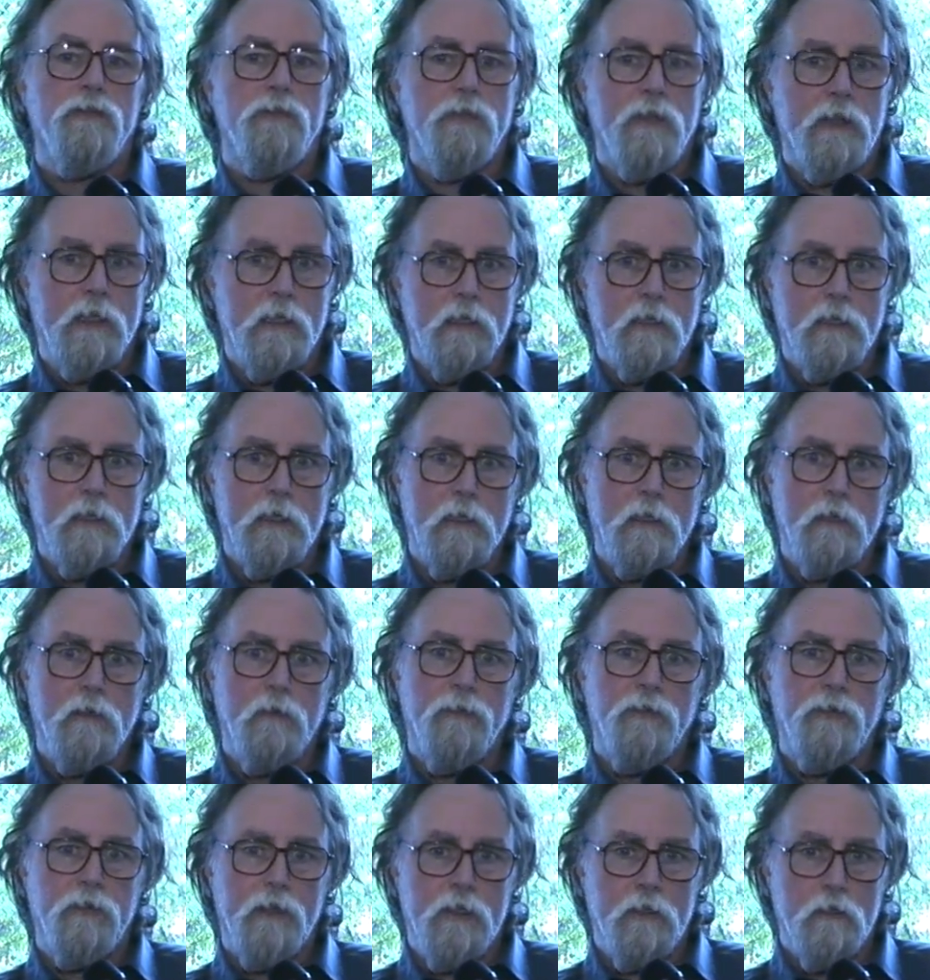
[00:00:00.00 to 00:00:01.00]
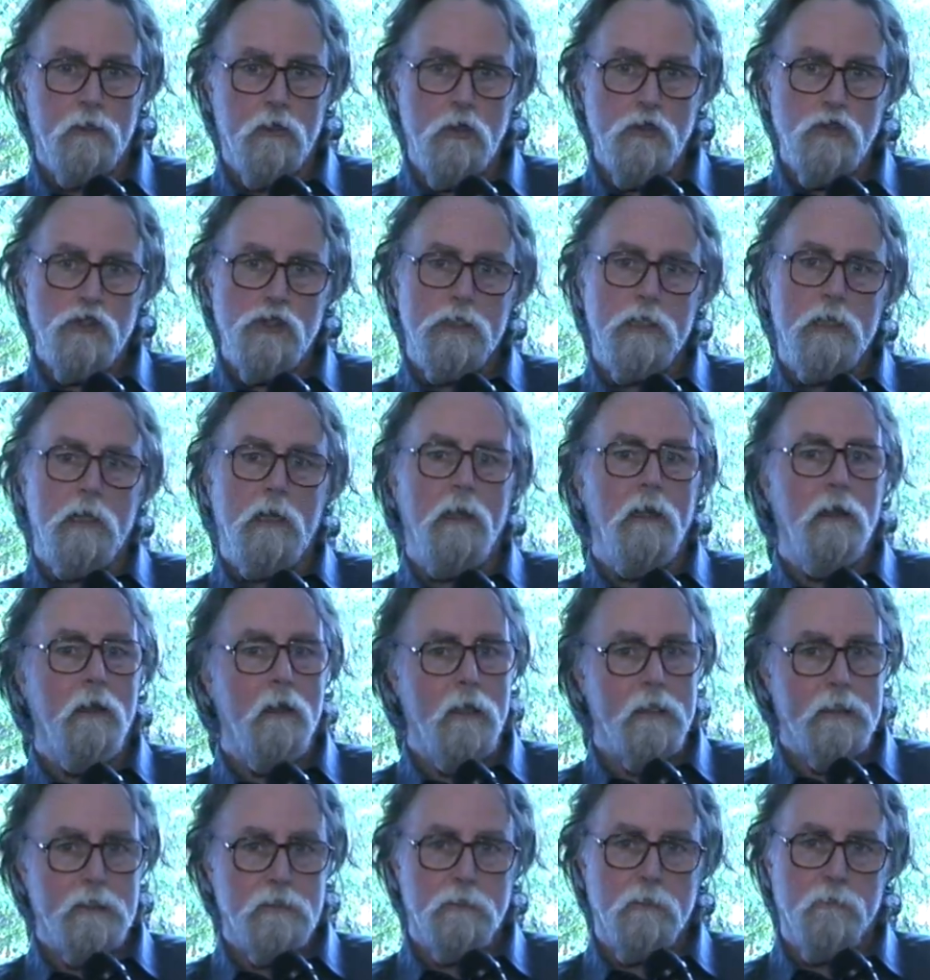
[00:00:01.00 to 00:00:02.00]
thinking theologian
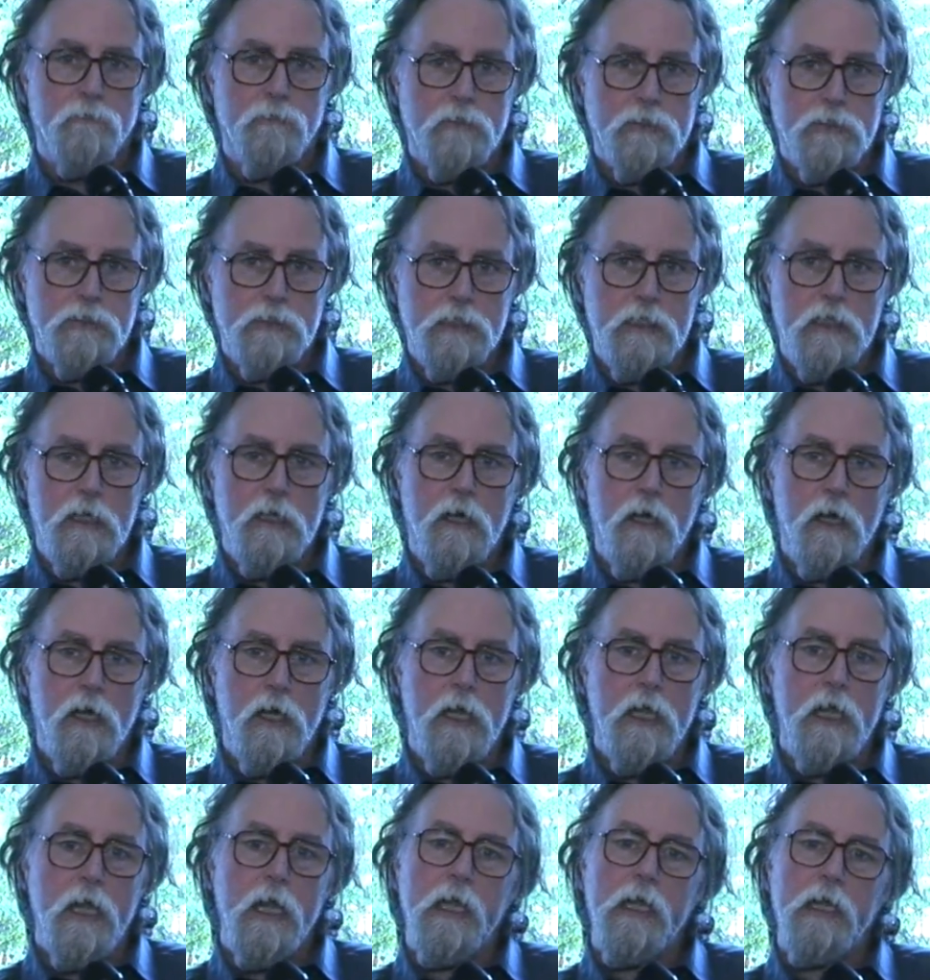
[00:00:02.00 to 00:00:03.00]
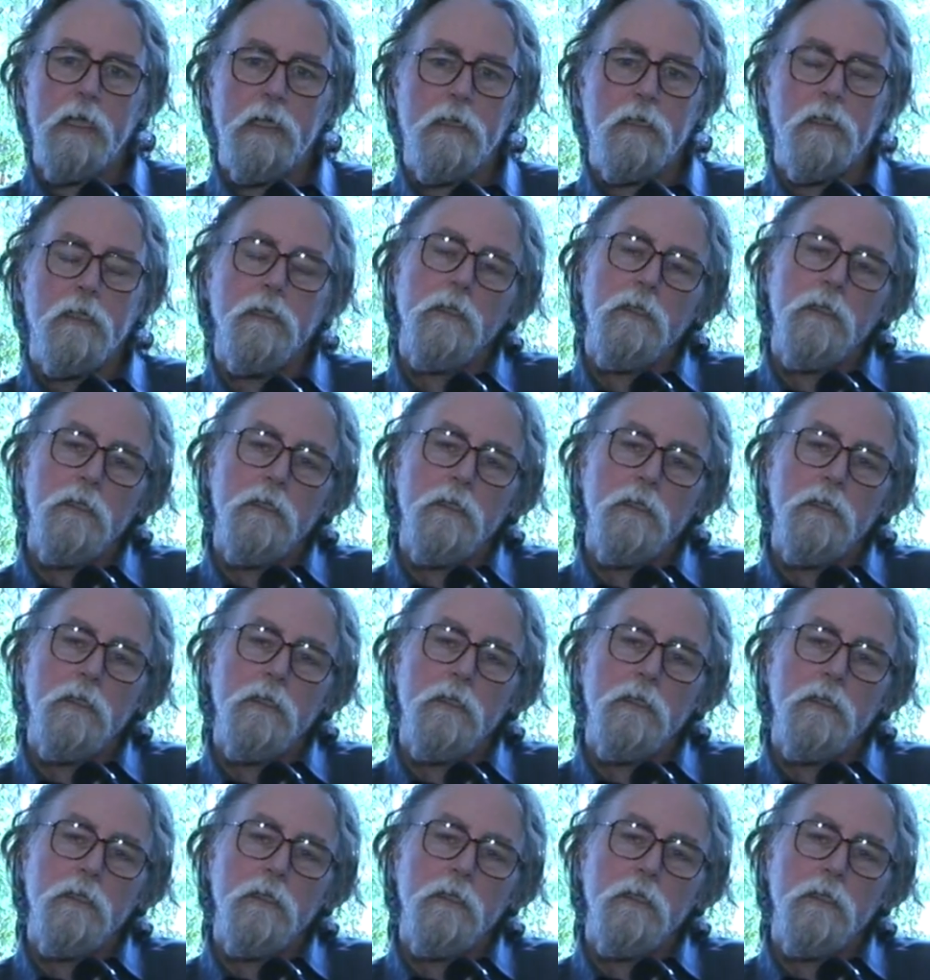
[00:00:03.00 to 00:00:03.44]
light of the CIA.